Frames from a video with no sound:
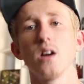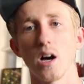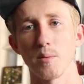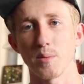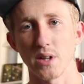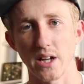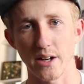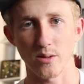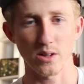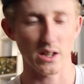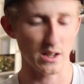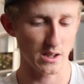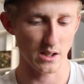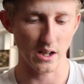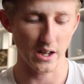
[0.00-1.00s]
I mean, I don't
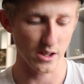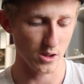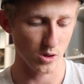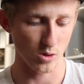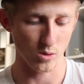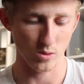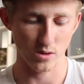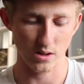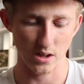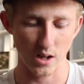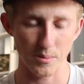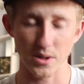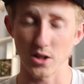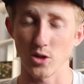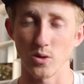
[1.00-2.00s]
need it. I know
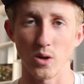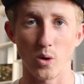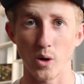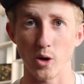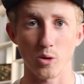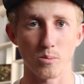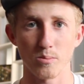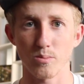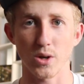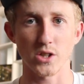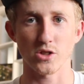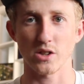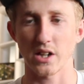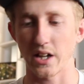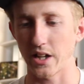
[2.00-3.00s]
I'm going to do an oil
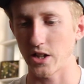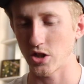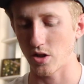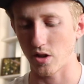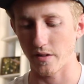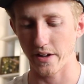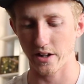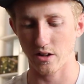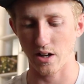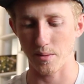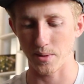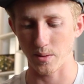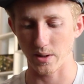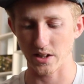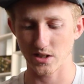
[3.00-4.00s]
pressure gauge and all that
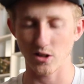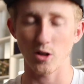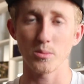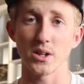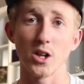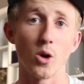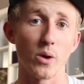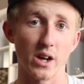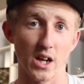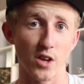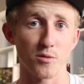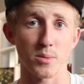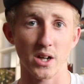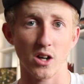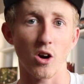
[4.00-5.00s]
crap anyway, so I'll be knowing
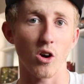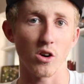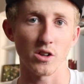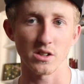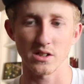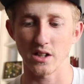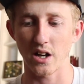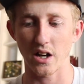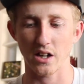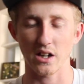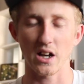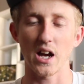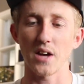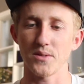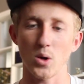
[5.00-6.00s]
if my car is not
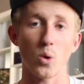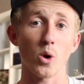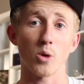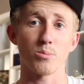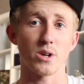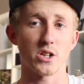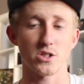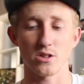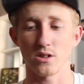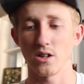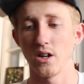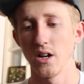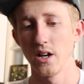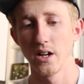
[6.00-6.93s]
going to have the oil pressure.